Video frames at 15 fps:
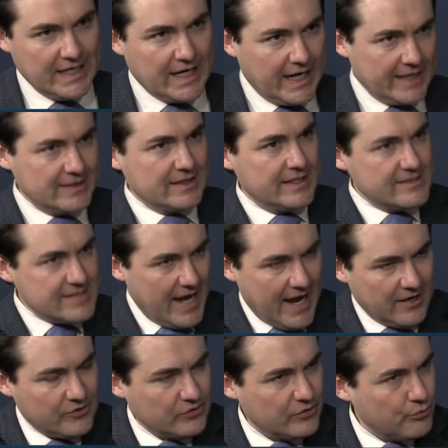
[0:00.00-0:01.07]
I'd like to
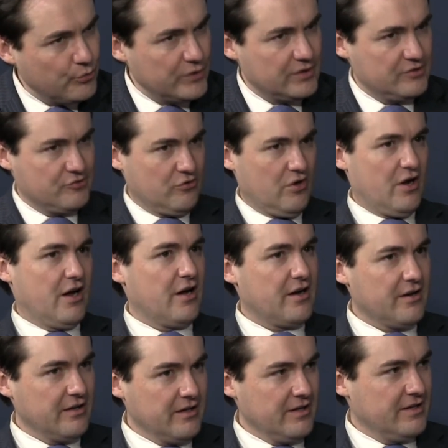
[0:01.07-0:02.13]
actually withdraw